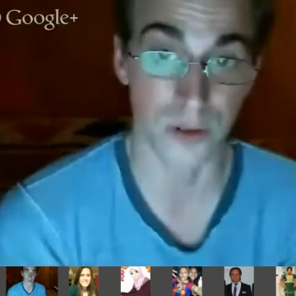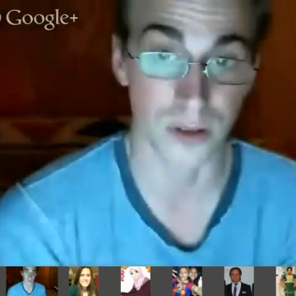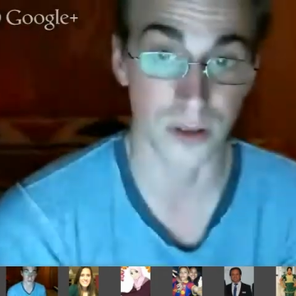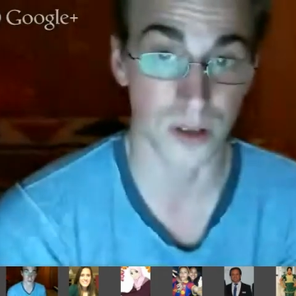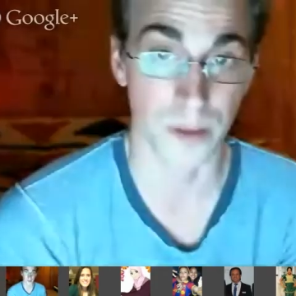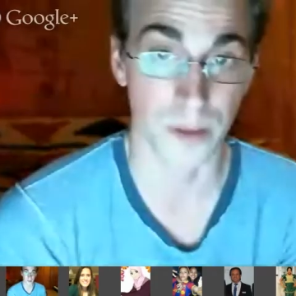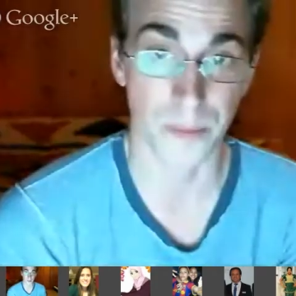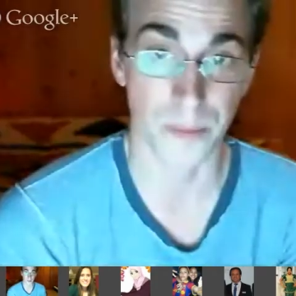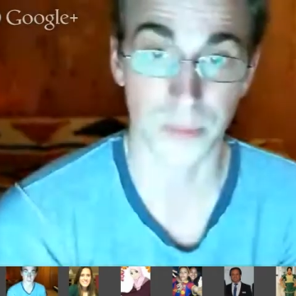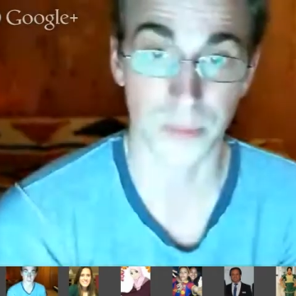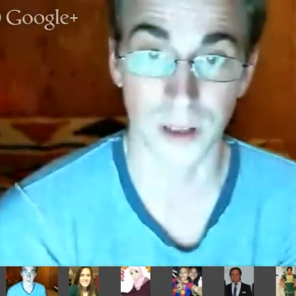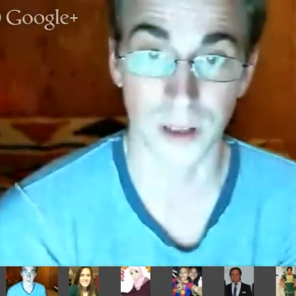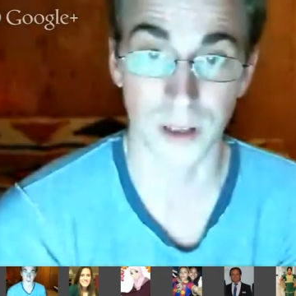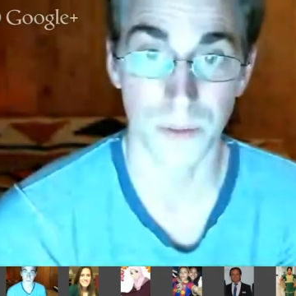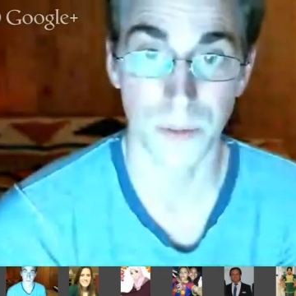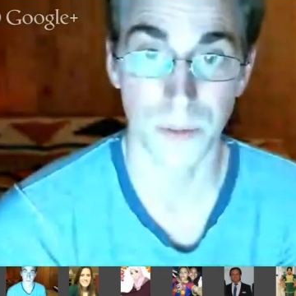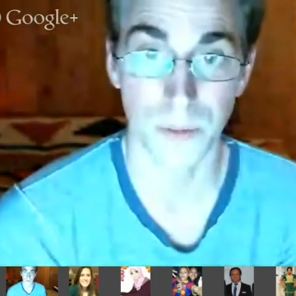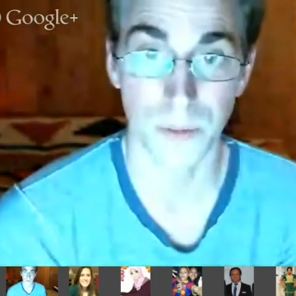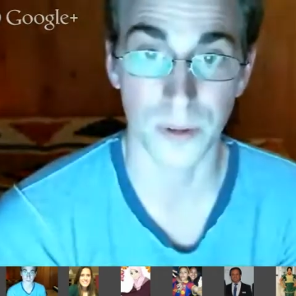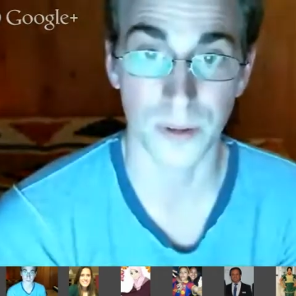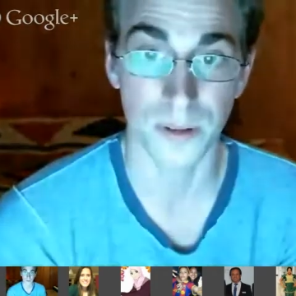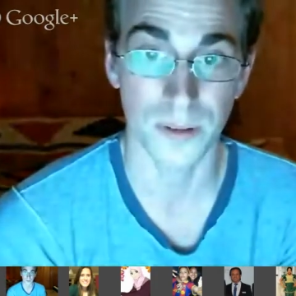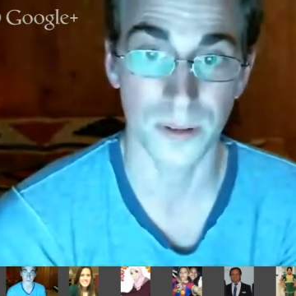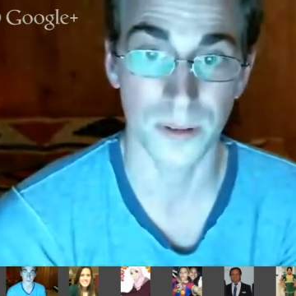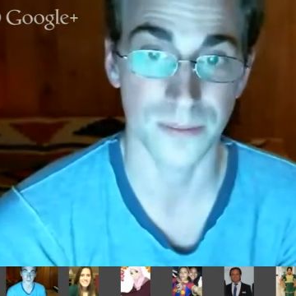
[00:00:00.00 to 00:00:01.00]
It was
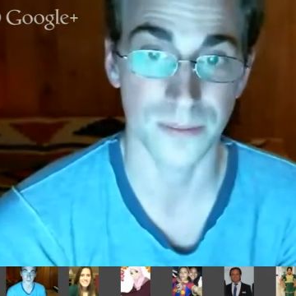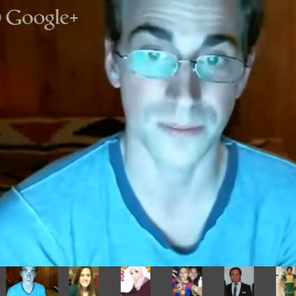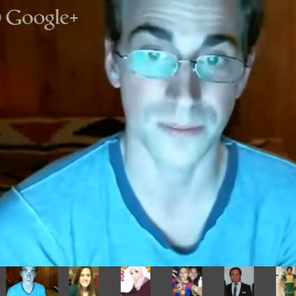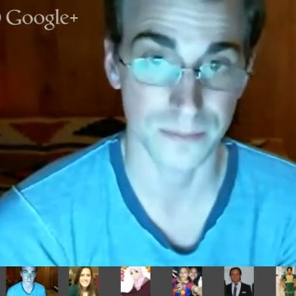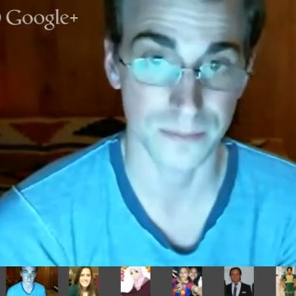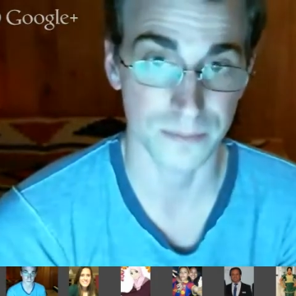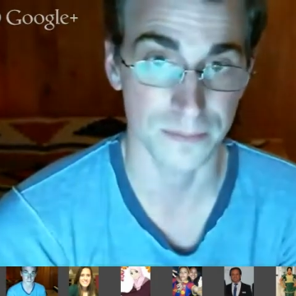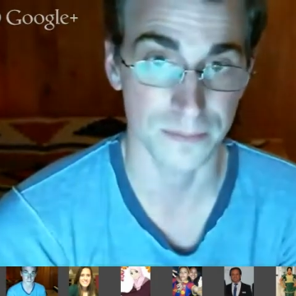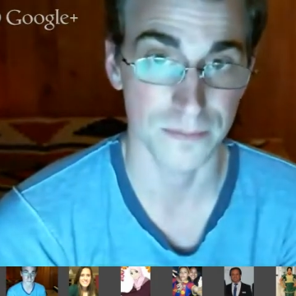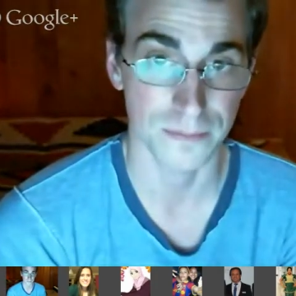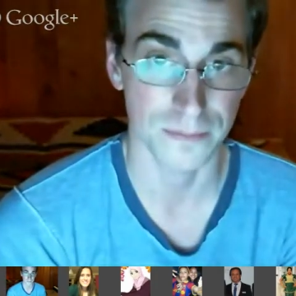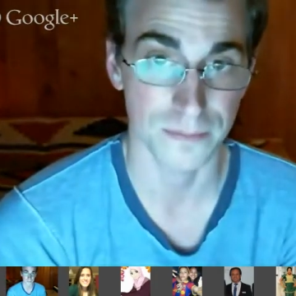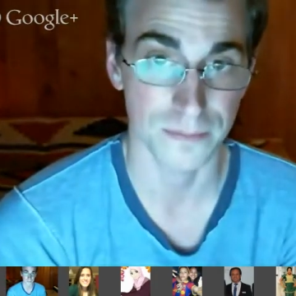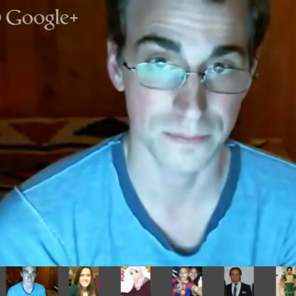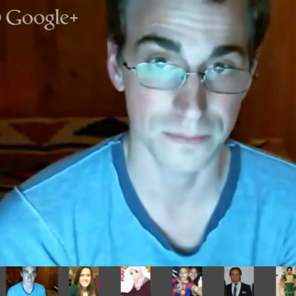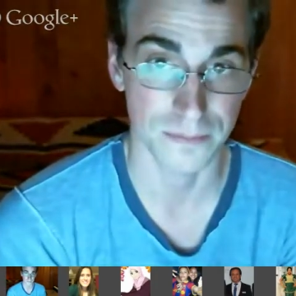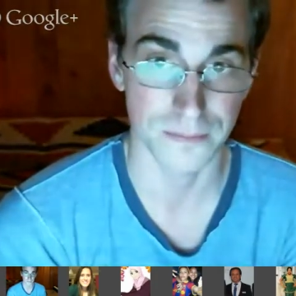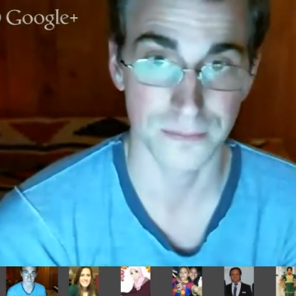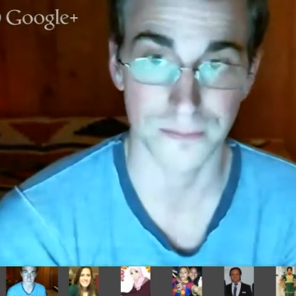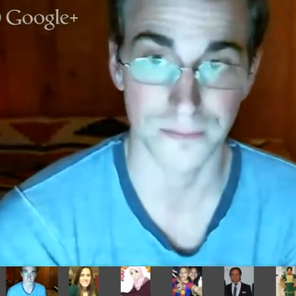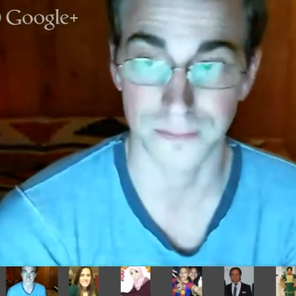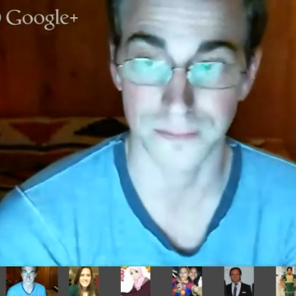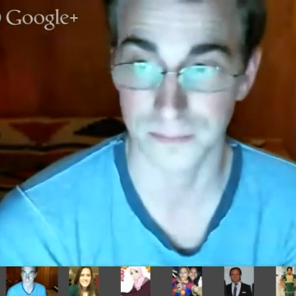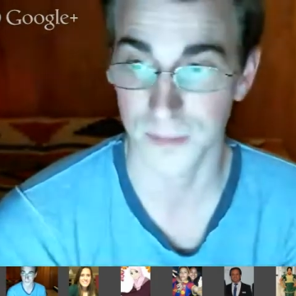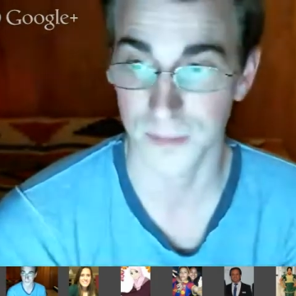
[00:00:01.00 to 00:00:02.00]
unbelievable.
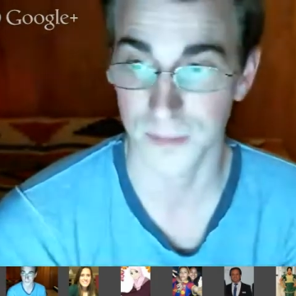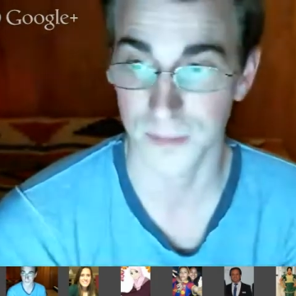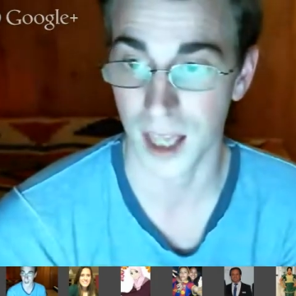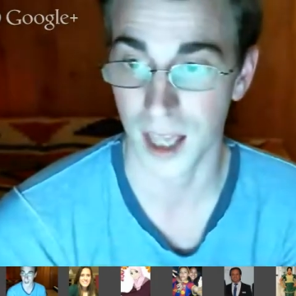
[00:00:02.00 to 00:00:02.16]
Mm-hmm.